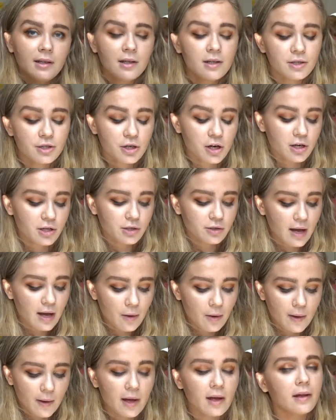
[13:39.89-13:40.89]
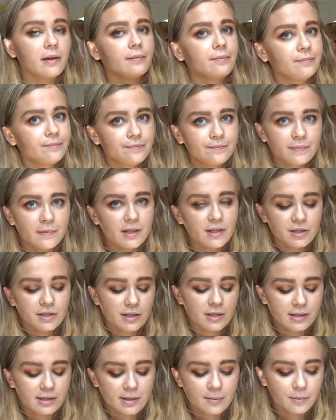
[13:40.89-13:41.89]
charge you that way. It's
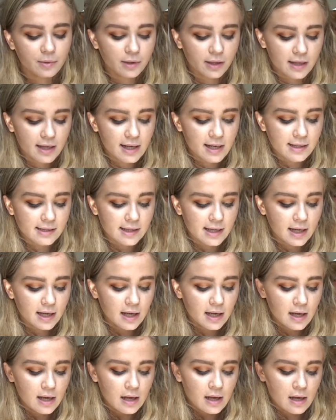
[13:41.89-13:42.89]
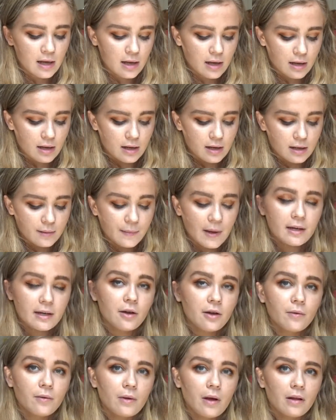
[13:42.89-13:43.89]
just simple and easy. I
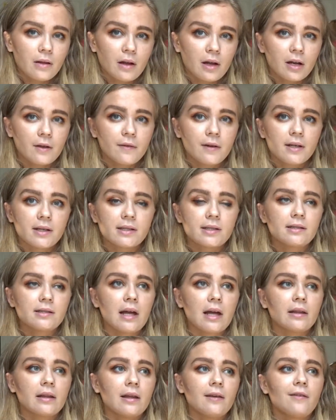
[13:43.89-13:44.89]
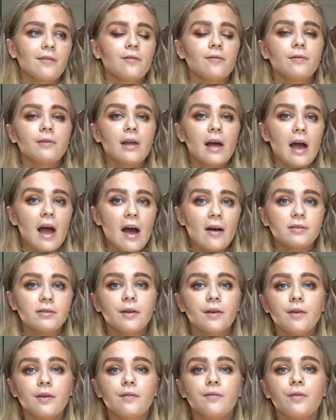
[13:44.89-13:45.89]
know a lot of us that have
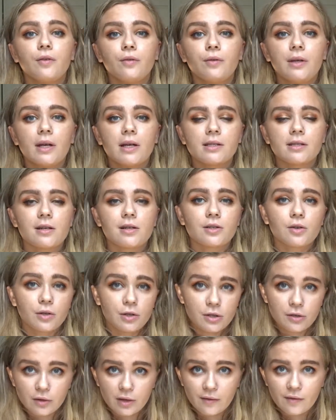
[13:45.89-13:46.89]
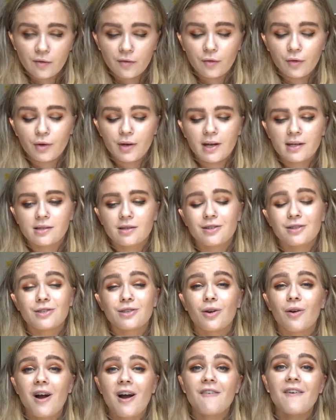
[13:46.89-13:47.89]
lived in food deserts or do live in food deserts
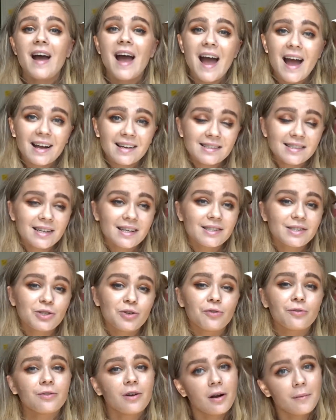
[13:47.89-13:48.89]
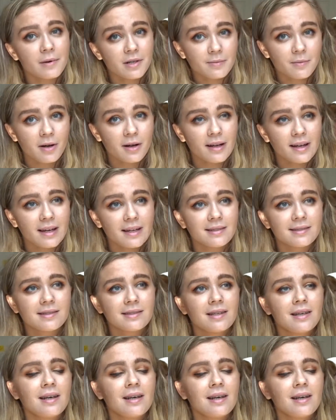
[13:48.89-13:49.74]
don't have access to farmers markets.